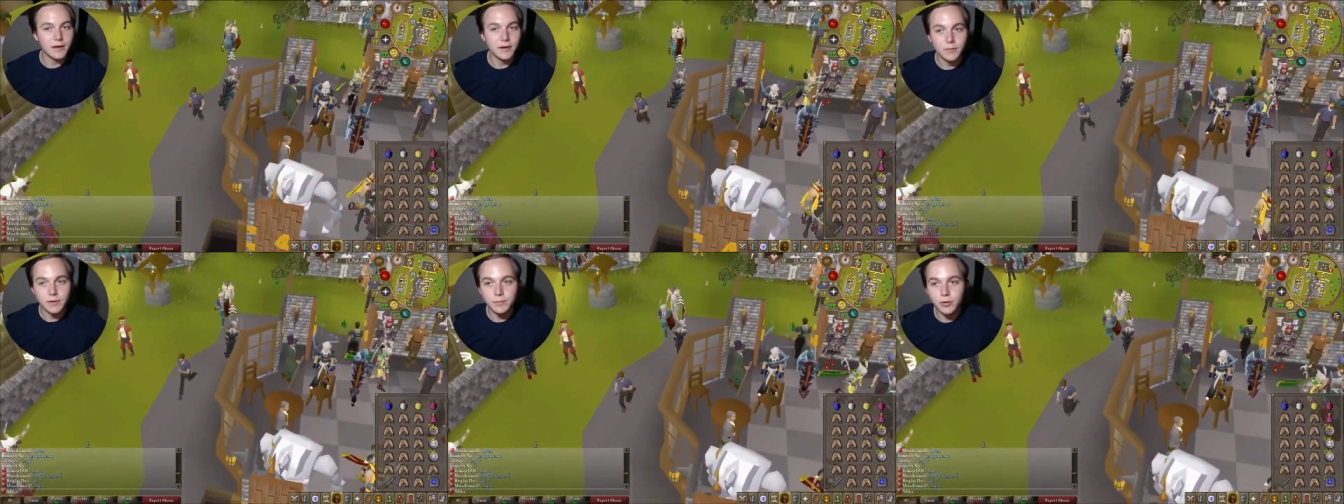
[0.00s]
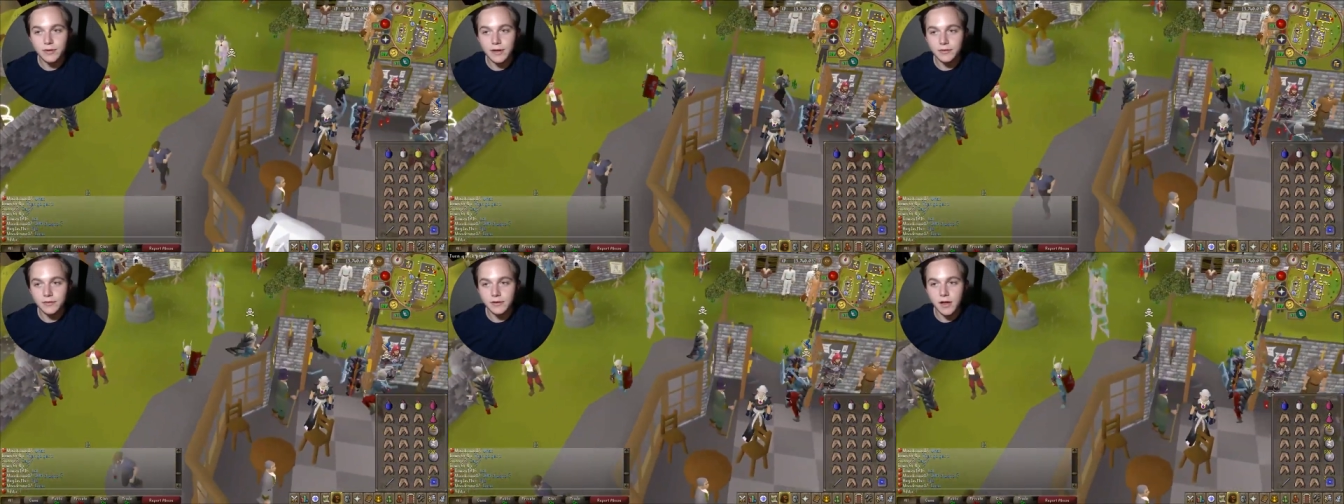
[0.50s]
there when he pulled
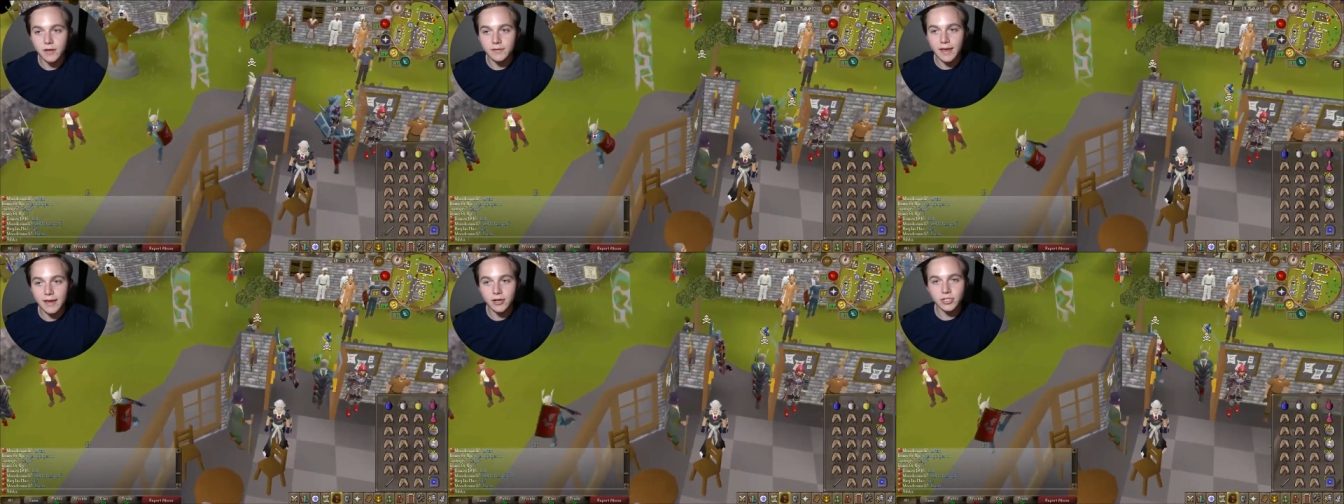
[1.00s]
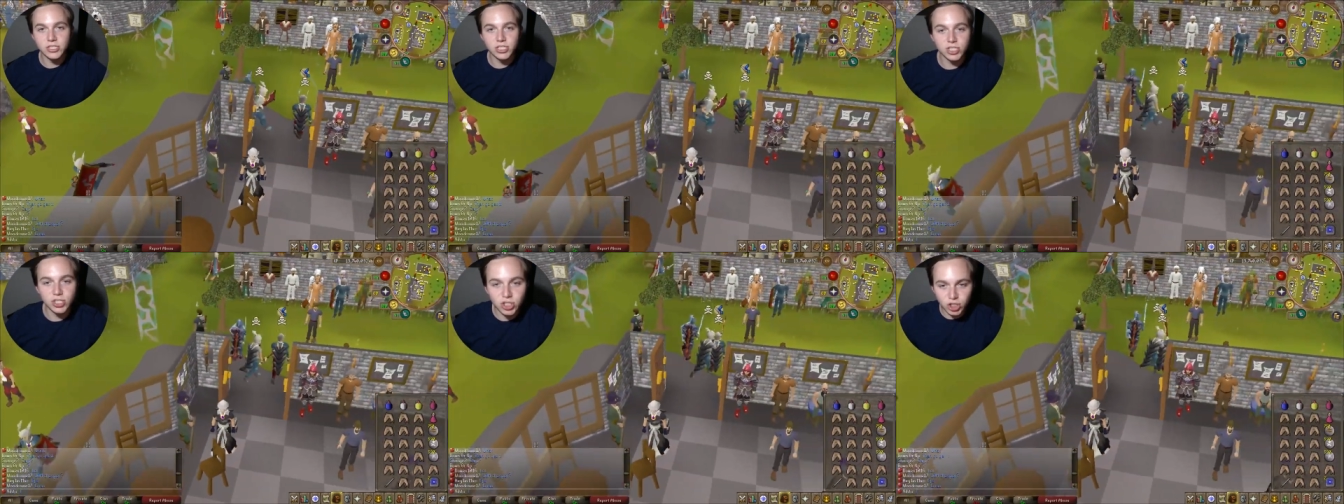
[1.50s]
out his claws. I could have
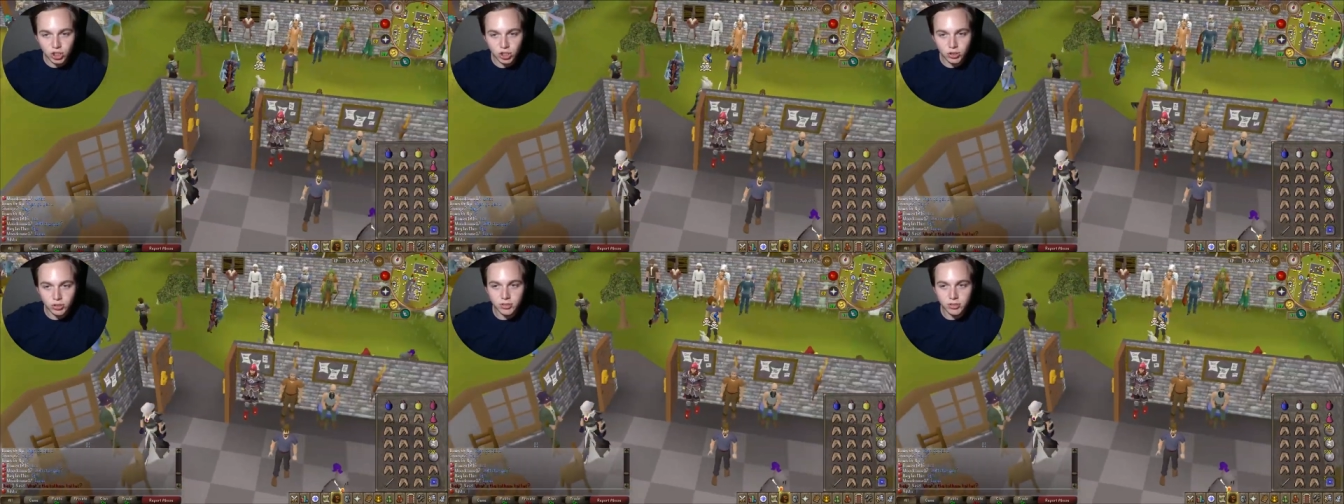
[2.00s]
gotten a kill.